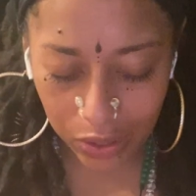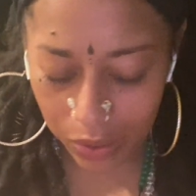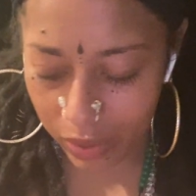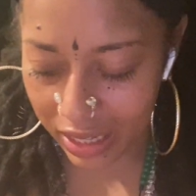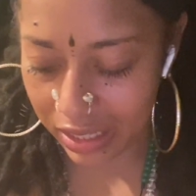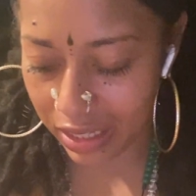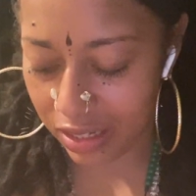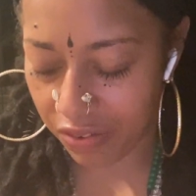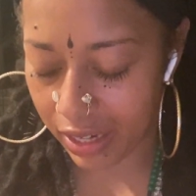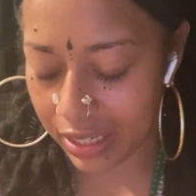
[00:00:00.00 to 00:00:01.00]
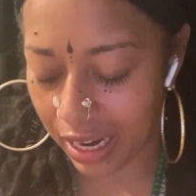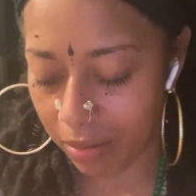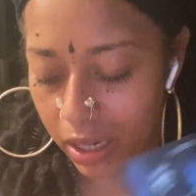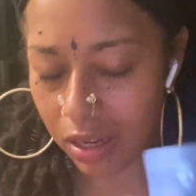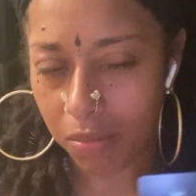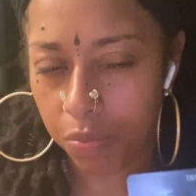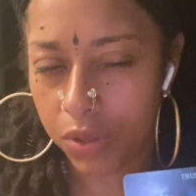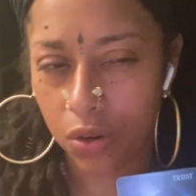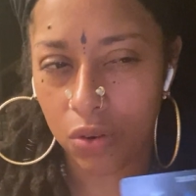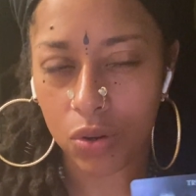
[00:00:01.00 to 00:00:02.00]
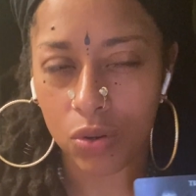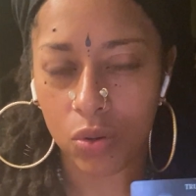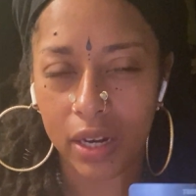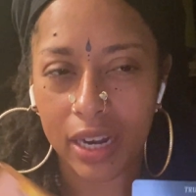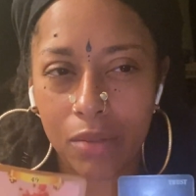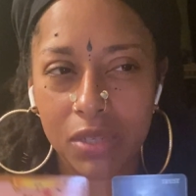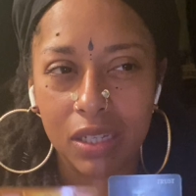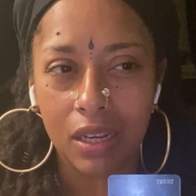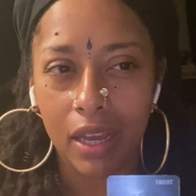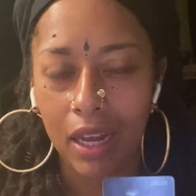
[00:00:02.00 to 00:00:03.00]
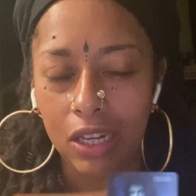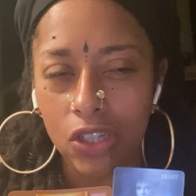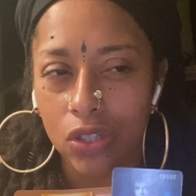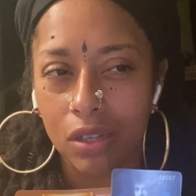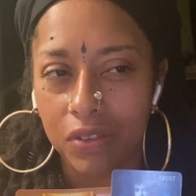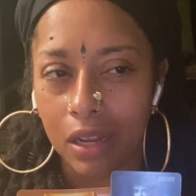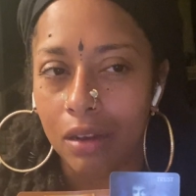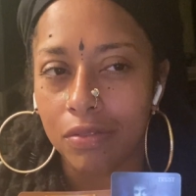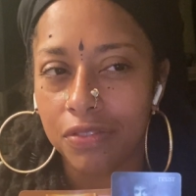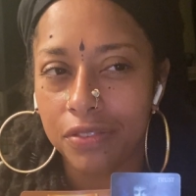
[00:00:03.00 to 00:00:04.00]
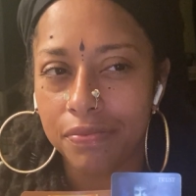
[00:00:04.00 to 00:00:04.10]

When I see divine timing come up in the oracle and now I'm seeing angel of love,